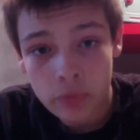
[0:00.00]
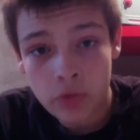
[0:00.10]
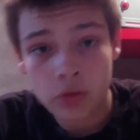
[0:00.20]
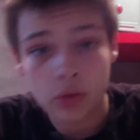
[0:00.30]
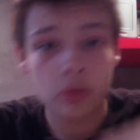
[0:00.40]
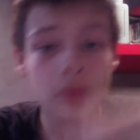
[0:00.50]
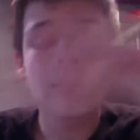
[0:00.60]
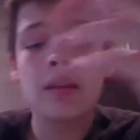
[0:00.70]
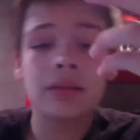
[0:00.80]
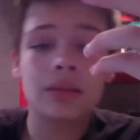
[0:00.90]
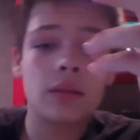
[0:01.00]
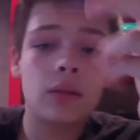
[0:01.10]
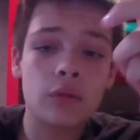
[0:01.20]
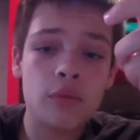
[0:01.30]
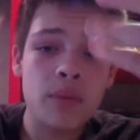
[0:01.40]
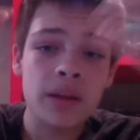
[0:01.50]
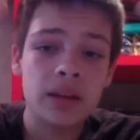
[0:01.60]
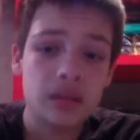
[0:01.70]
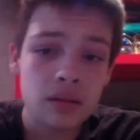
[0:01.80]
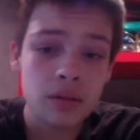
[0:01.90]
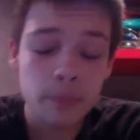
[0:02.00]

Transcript: So the main